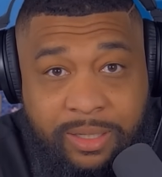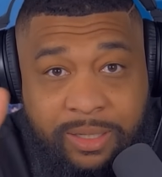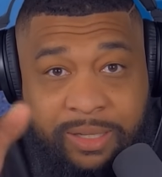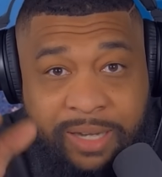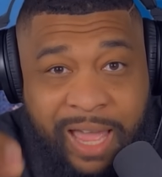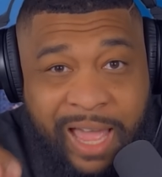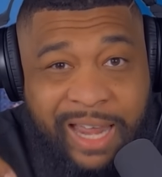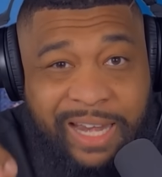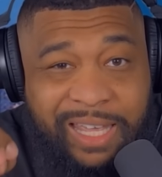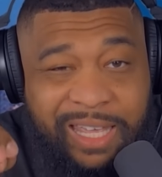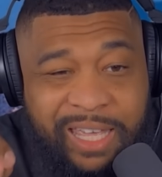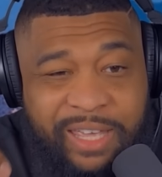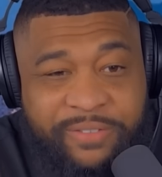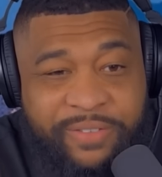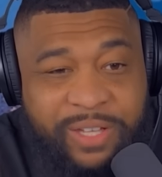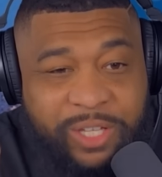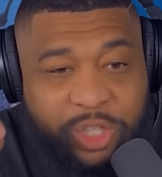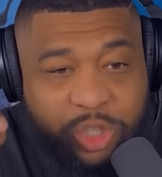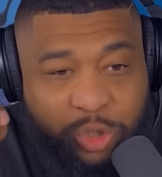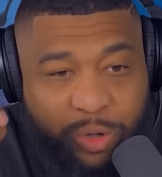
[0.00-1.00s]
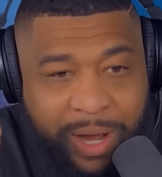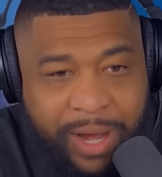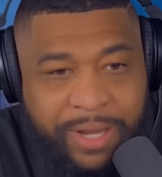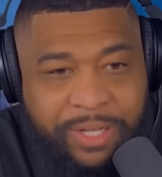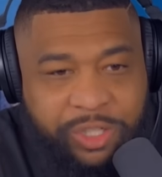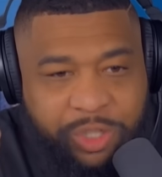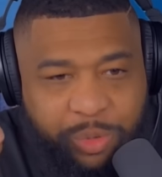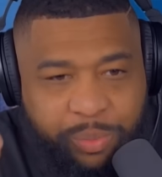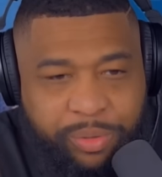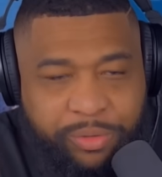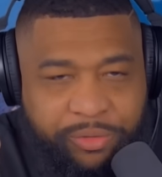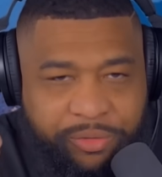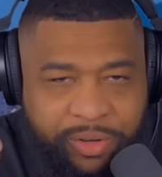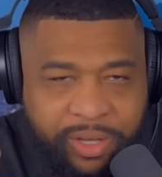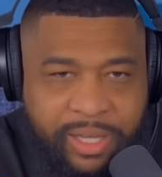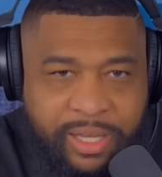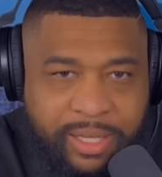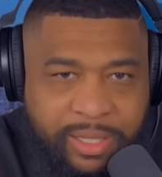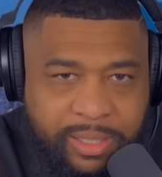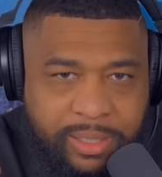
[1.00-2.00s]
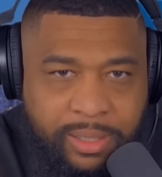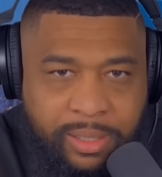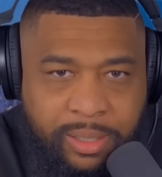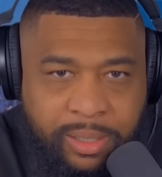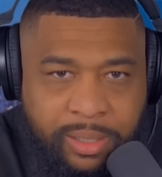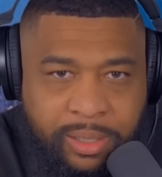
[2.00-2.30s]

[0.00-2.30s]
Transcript: not even trying to prevent